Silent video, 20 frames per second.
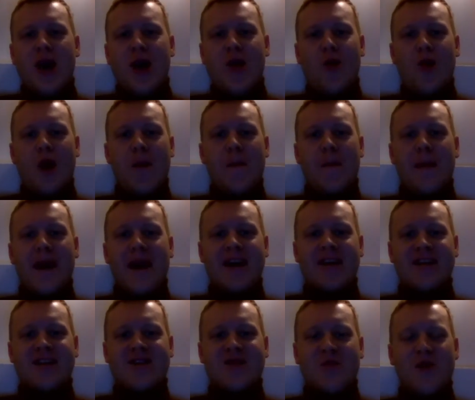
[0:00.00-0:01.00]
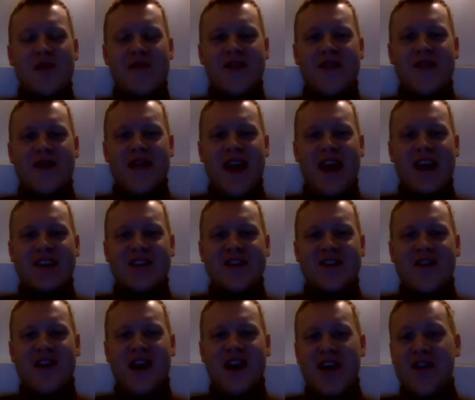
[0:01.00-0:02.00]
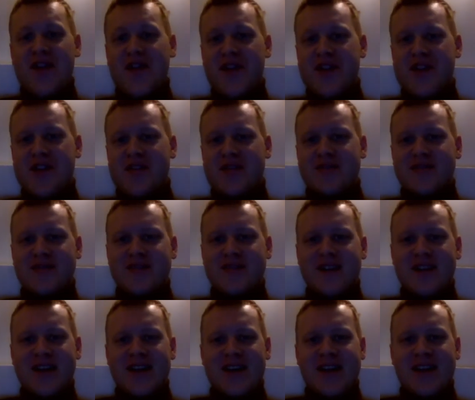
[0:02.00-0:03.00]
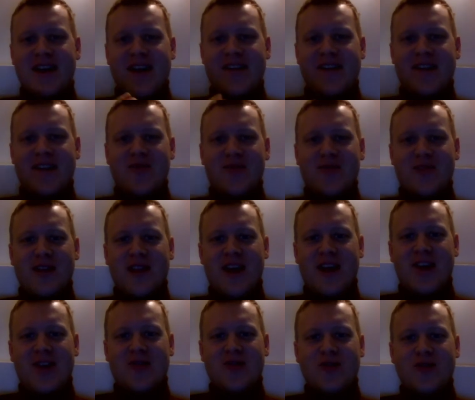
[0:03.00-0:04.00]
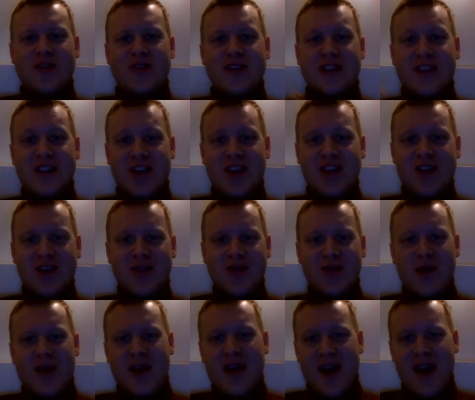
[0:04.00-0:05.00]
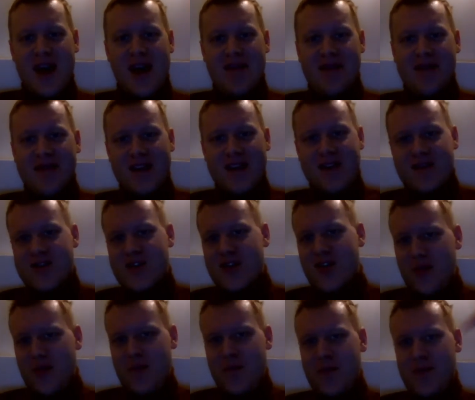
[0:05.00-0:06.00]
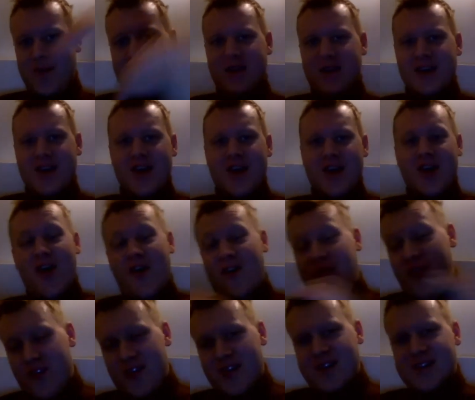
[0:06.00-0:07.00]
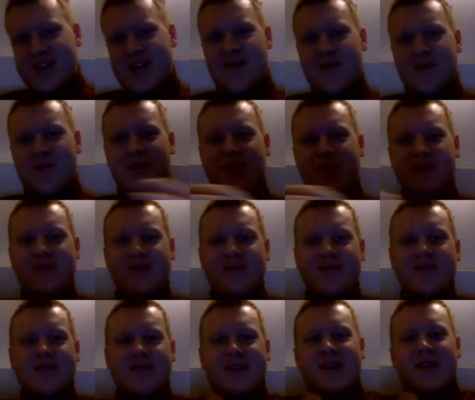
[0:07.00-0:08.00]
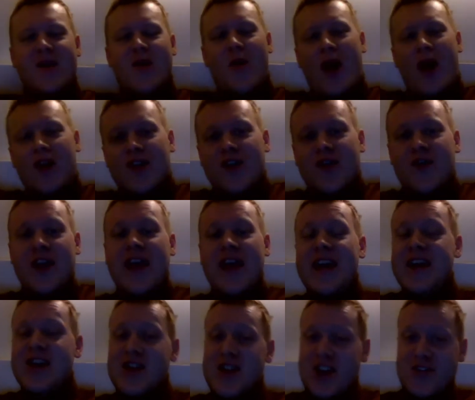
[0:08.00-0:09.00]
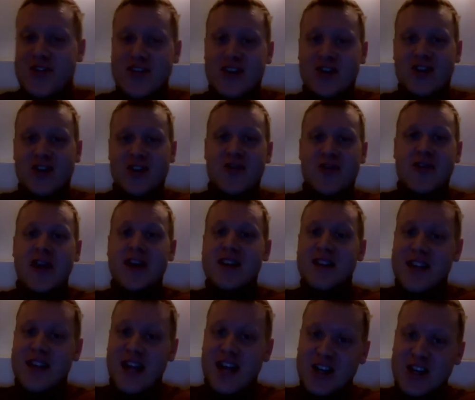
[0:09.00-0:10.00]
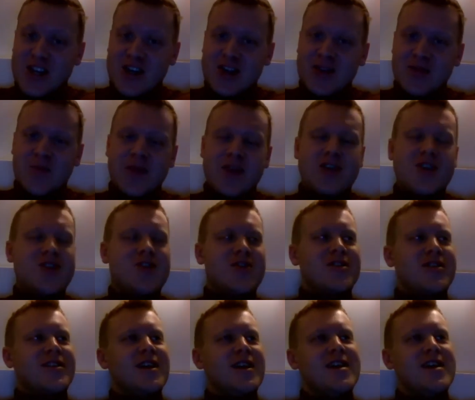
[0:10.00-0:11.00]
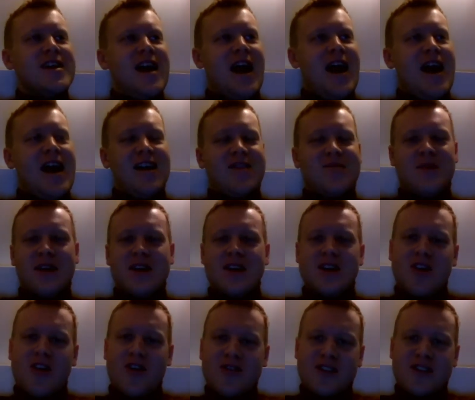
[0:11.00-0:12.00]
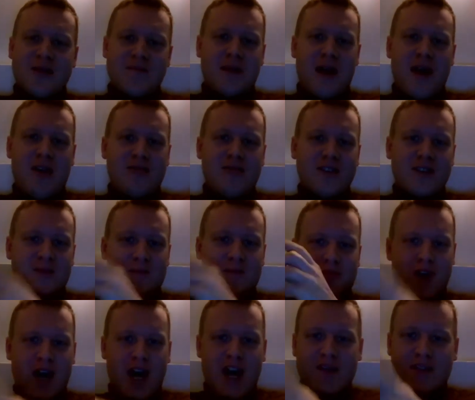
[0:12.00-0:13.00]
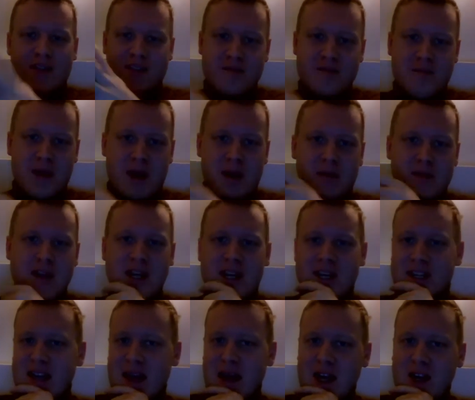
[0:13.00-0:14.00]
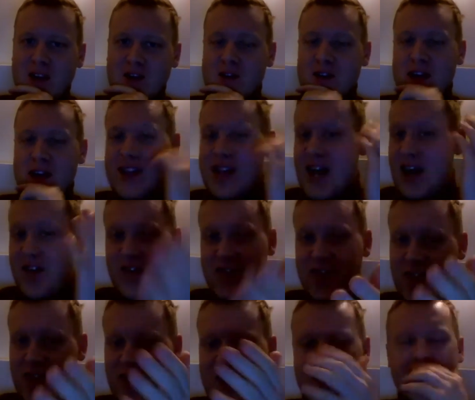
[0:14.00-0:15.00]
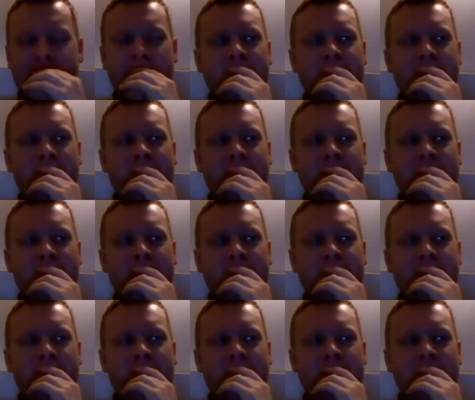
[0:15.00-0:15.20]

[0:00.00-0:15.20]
we met within the next 5 years, and I would like to see at the top, for example, one of international organizations, because I had many talks about this private and public sector, and I think